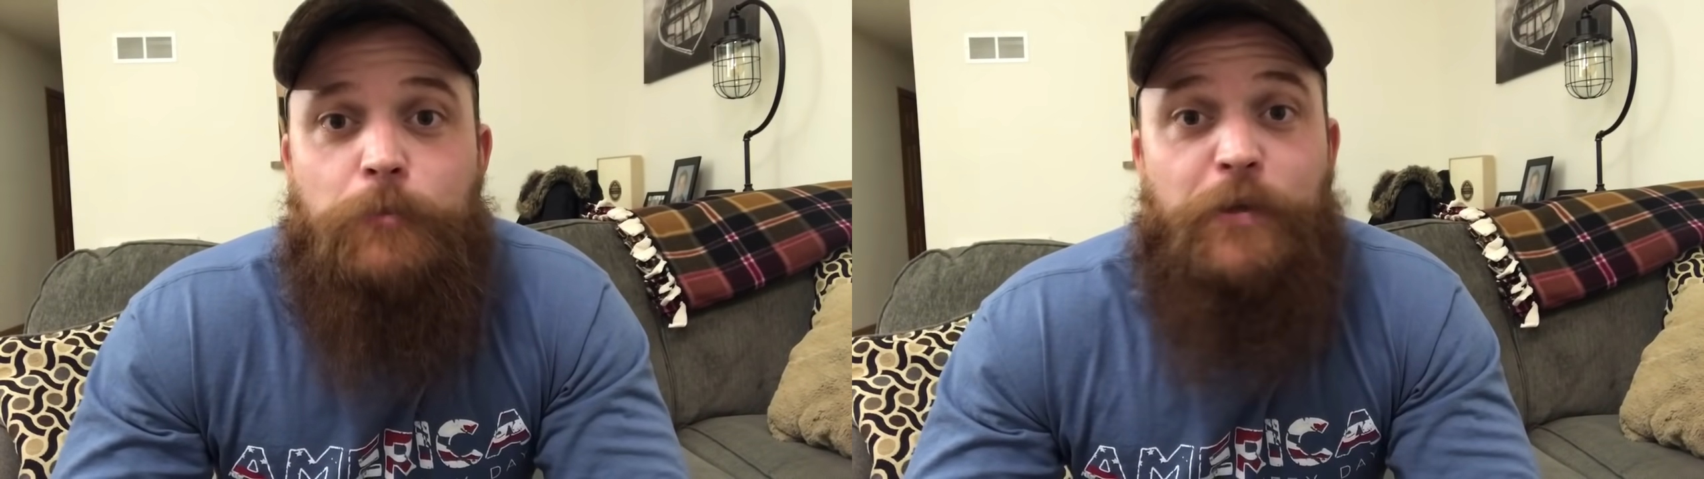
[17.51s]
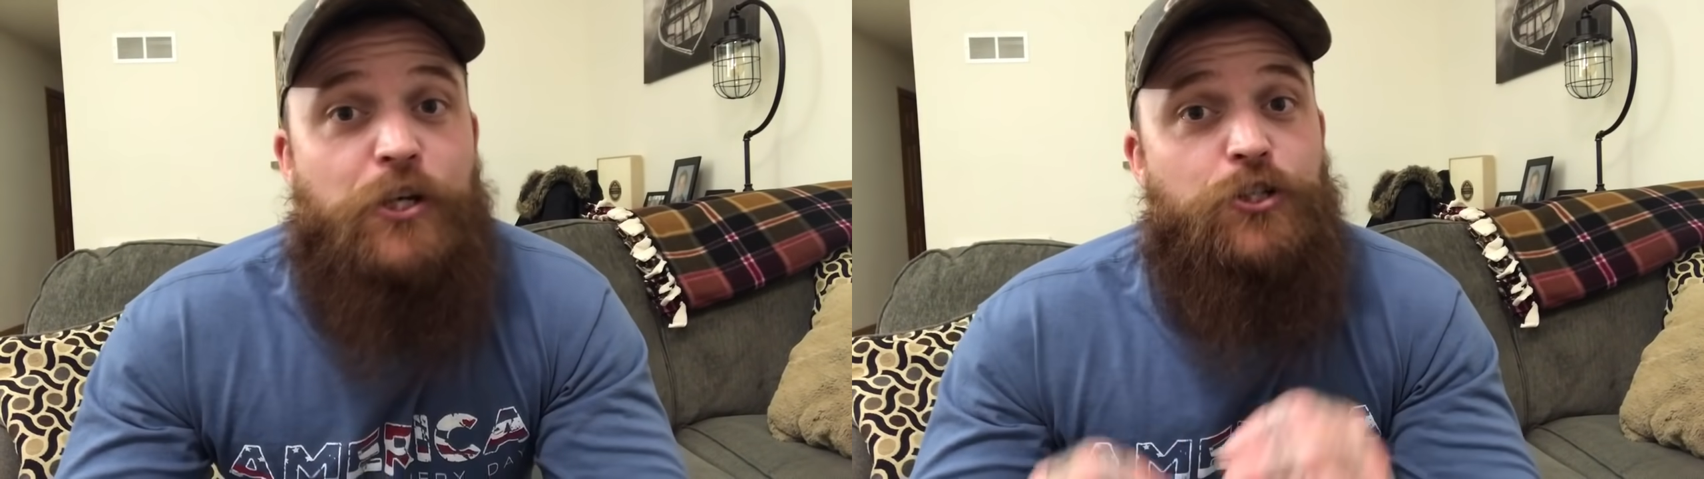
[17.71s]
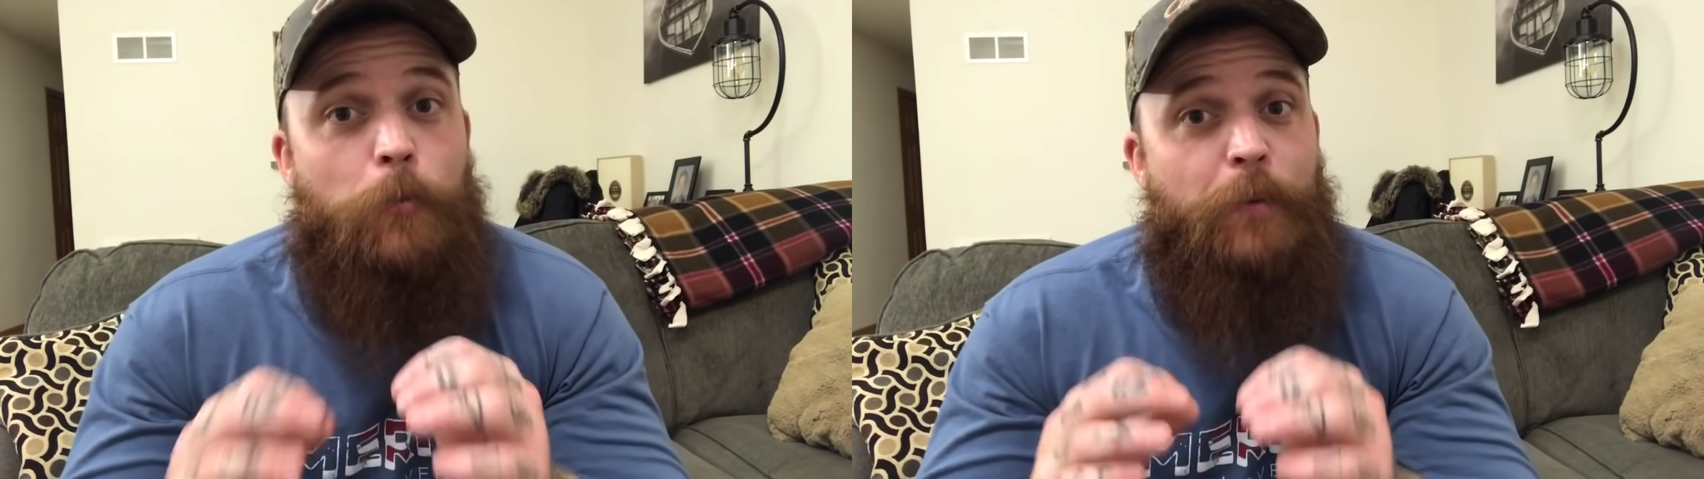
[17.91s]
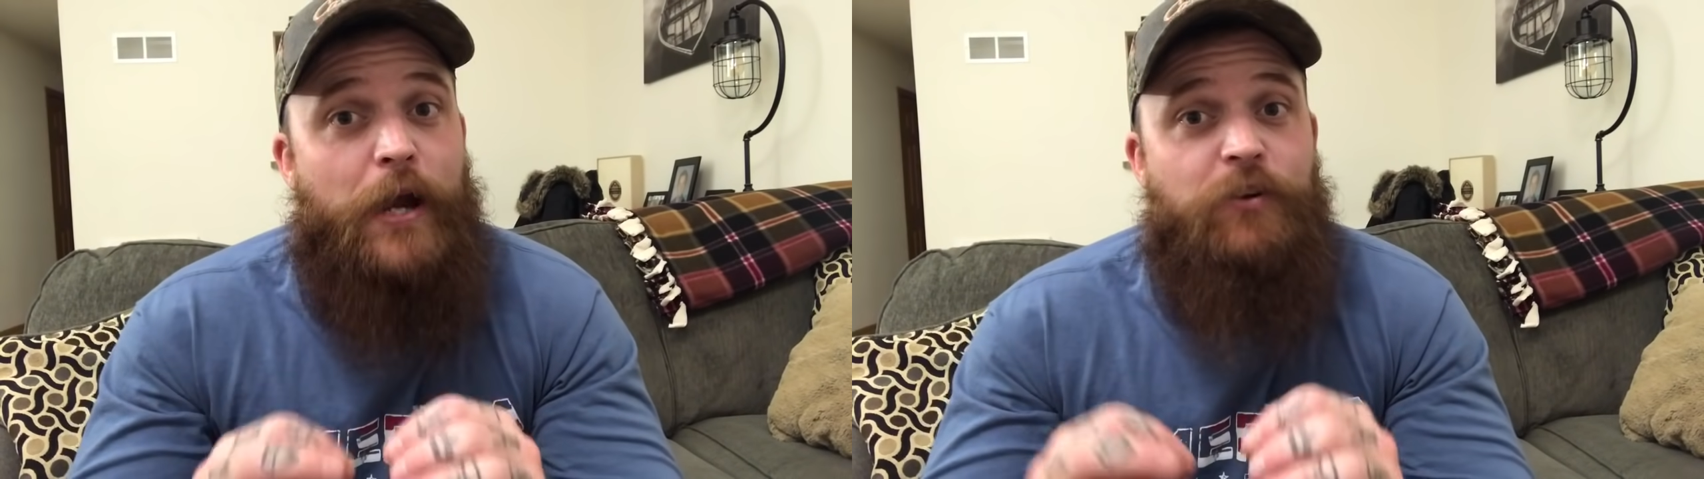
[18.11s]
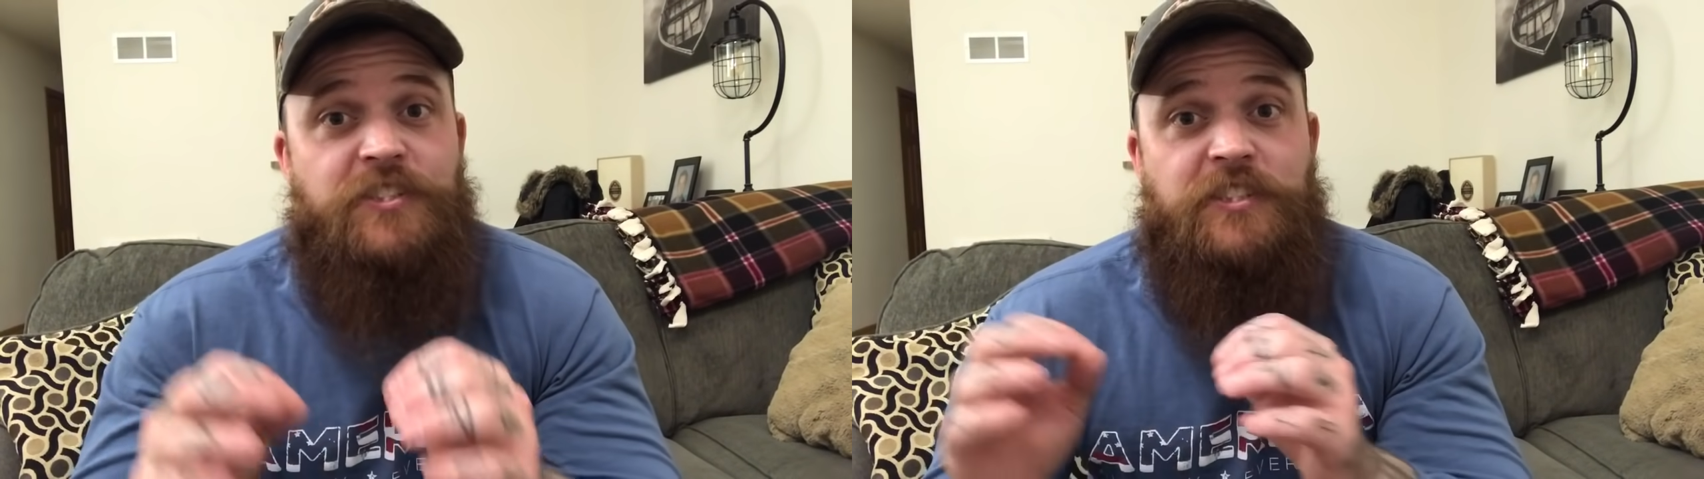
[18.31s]
because your
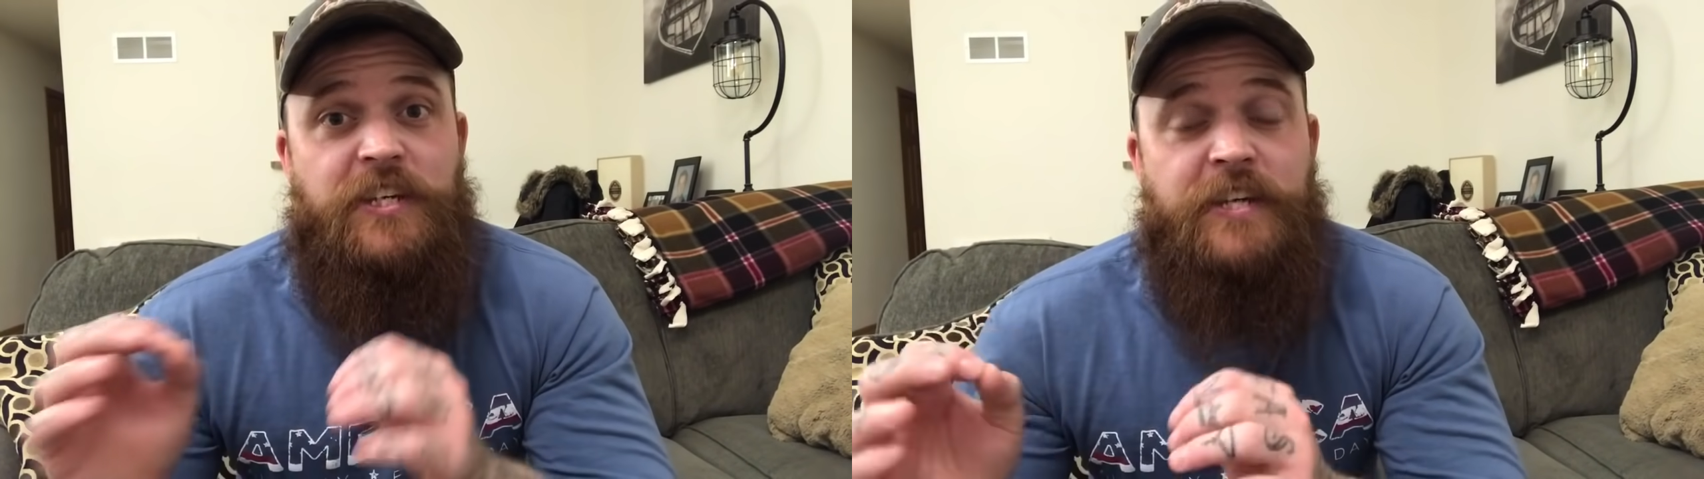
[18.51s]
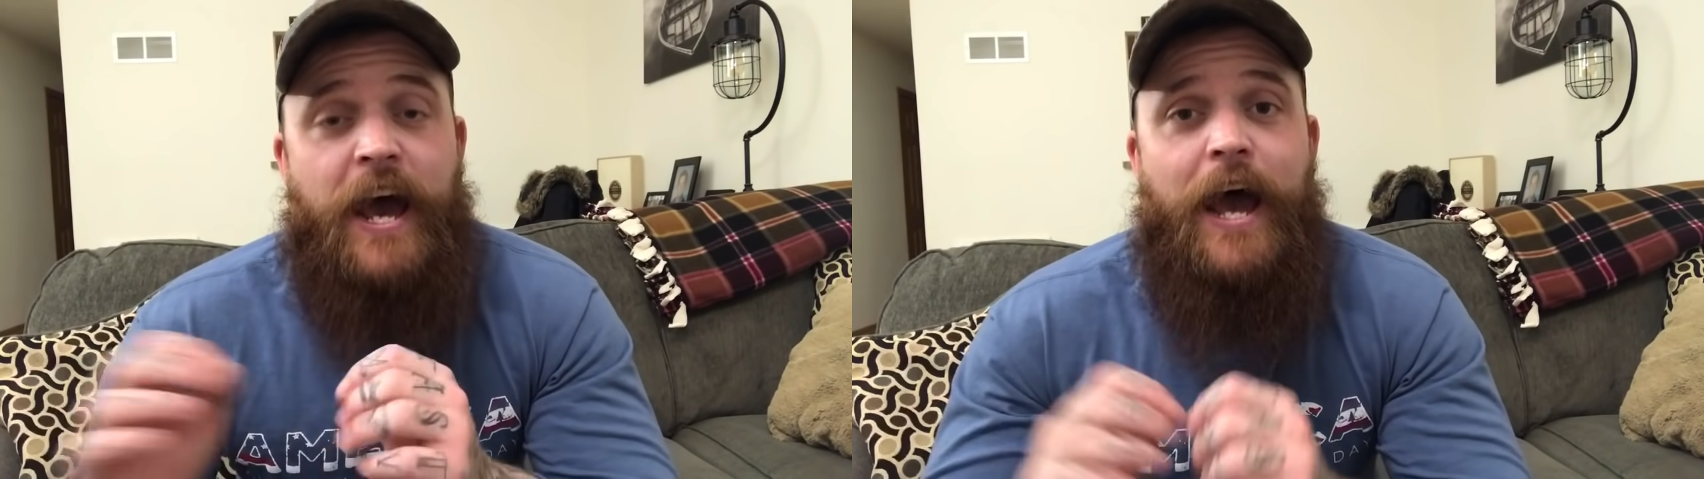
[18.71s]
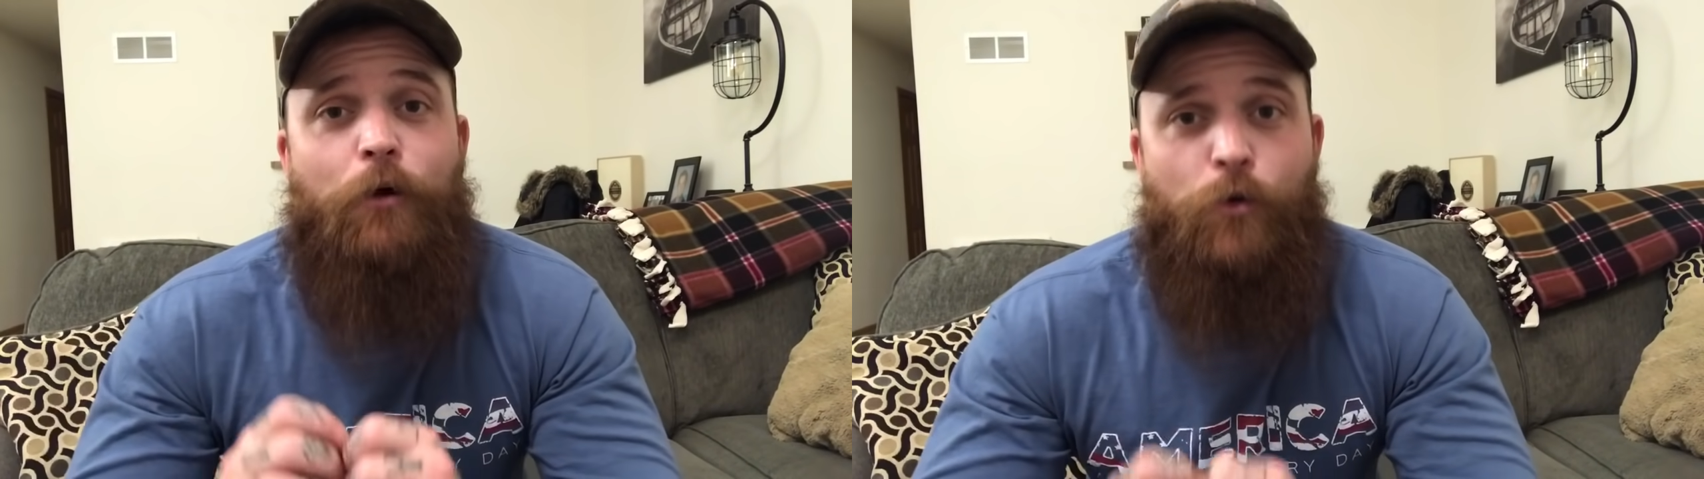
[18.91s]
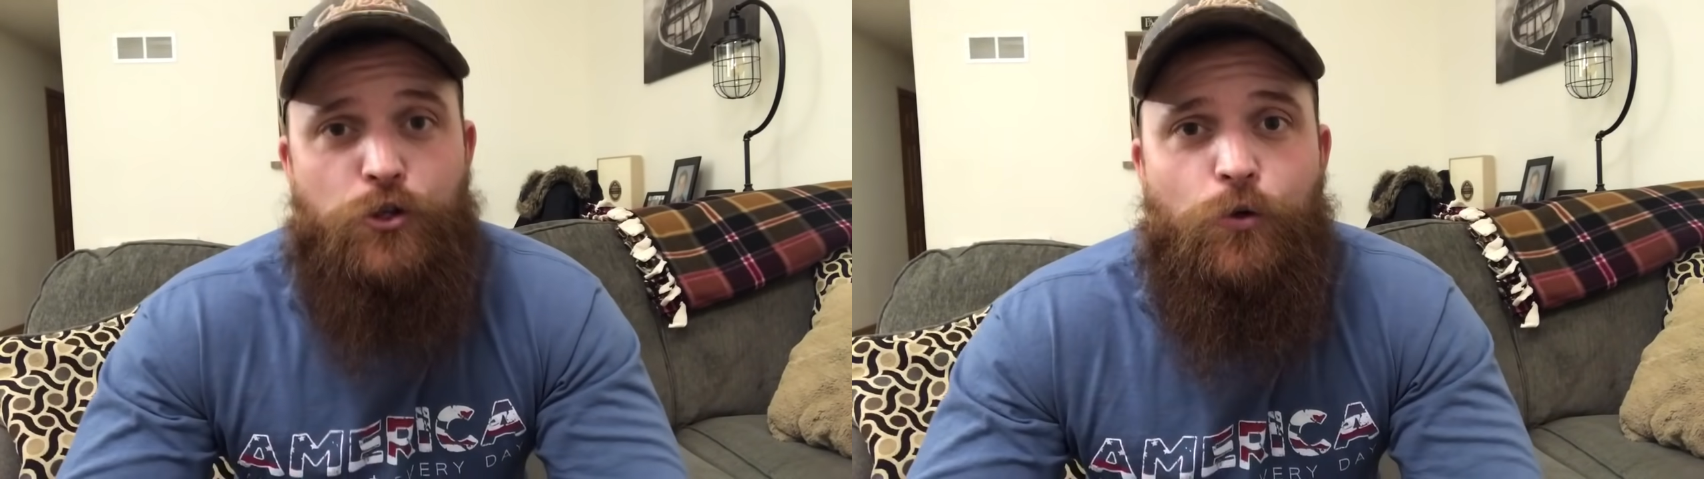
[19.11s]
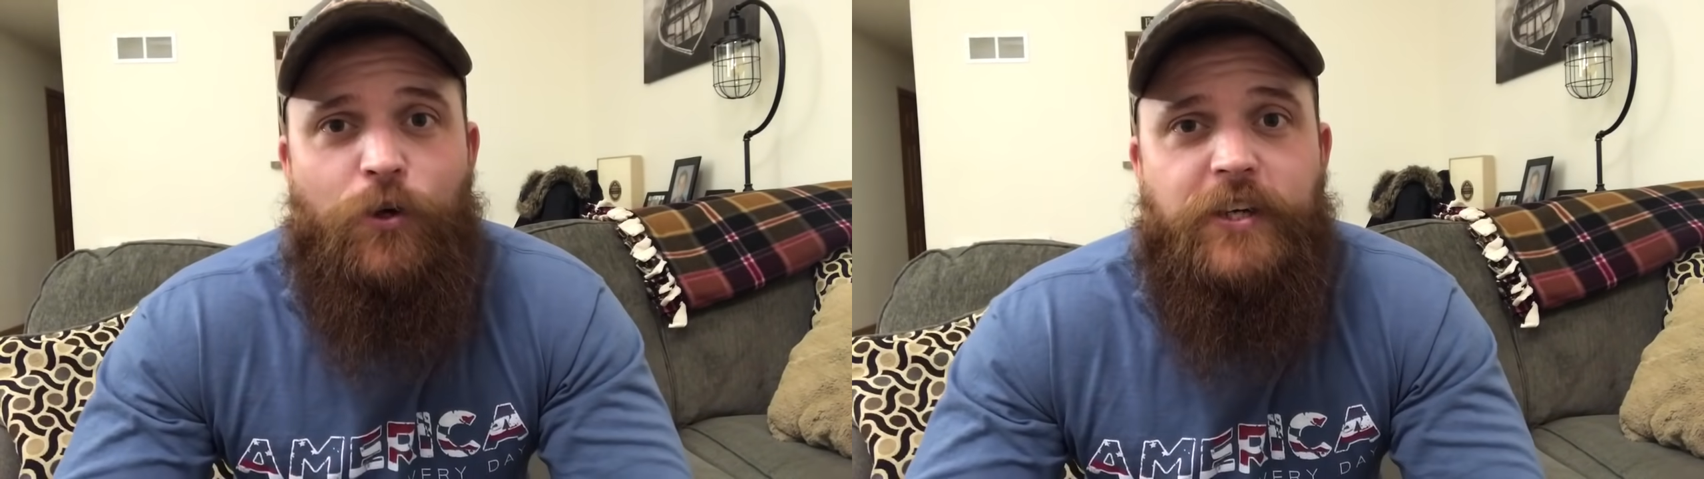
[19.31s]
parents did not when
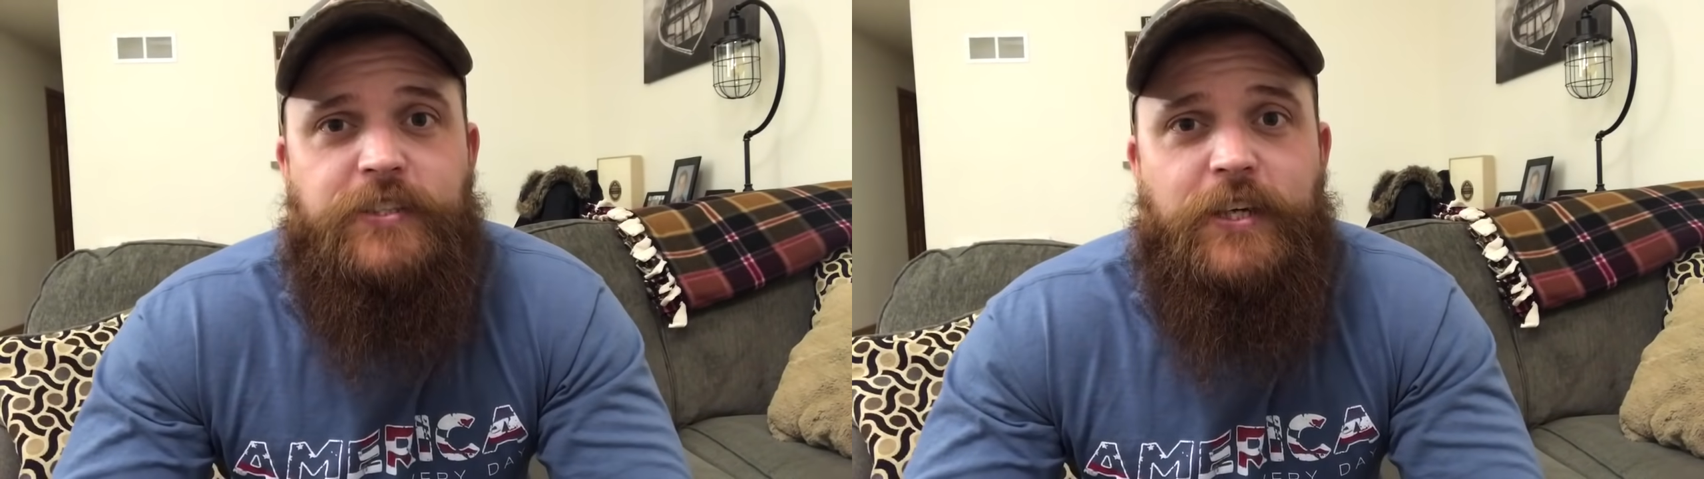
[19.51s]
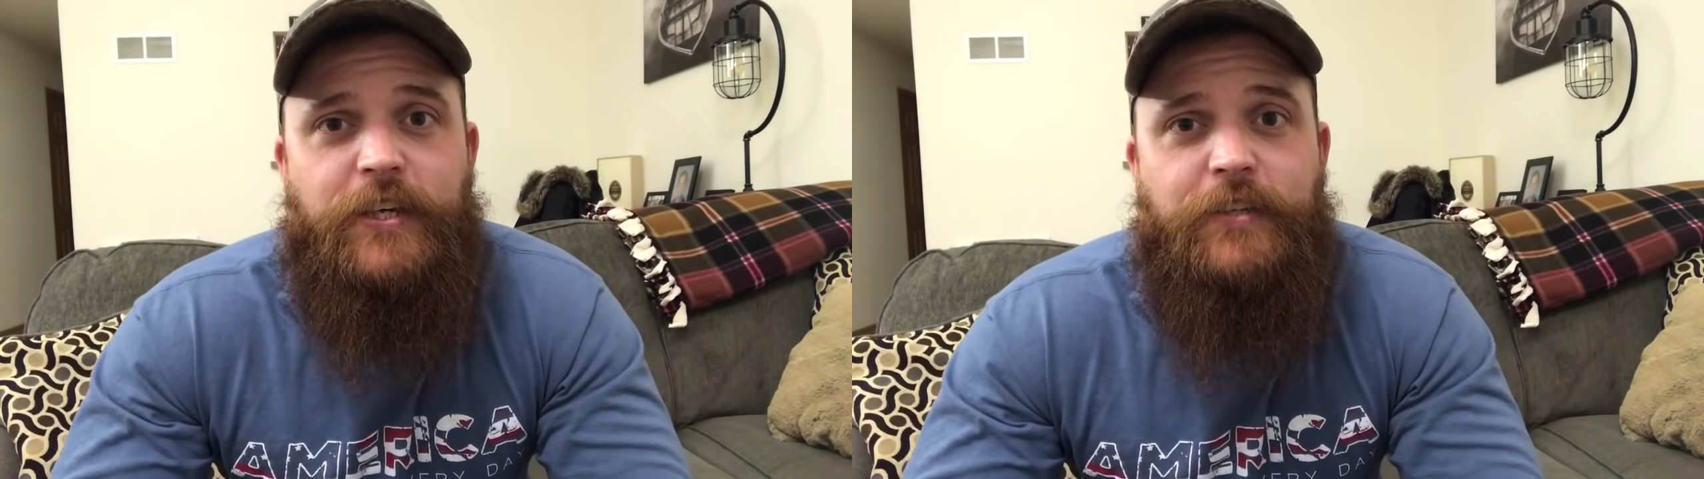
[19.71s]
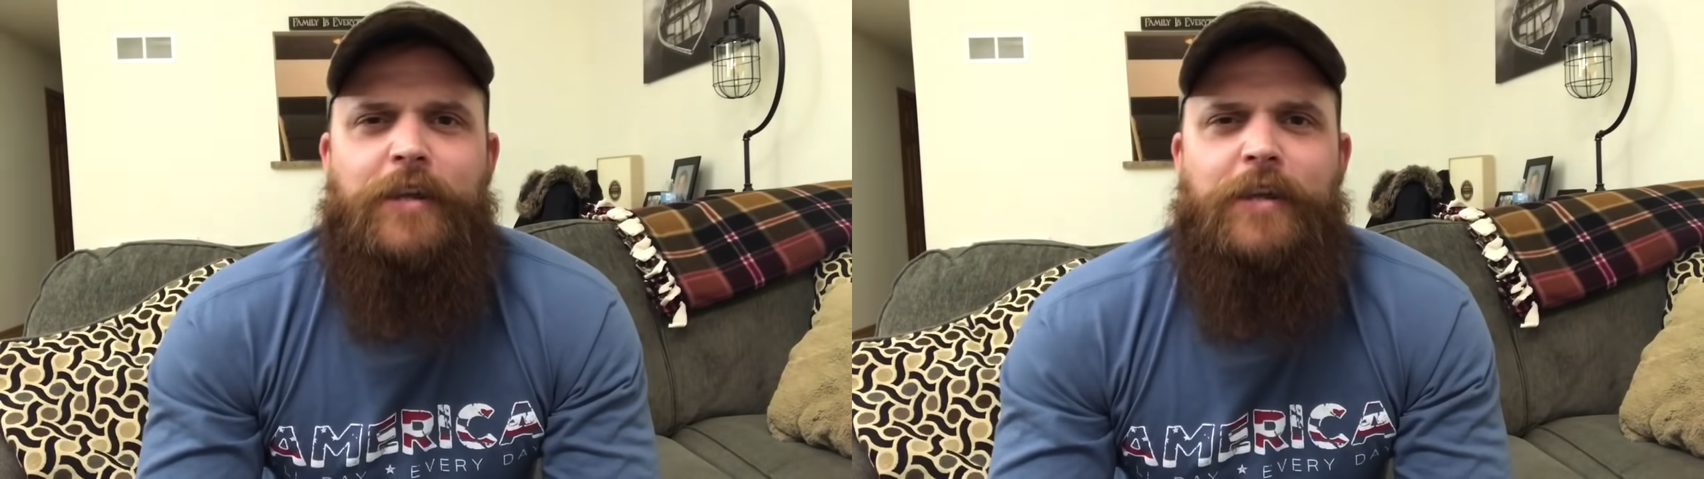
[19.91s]
you were a kid.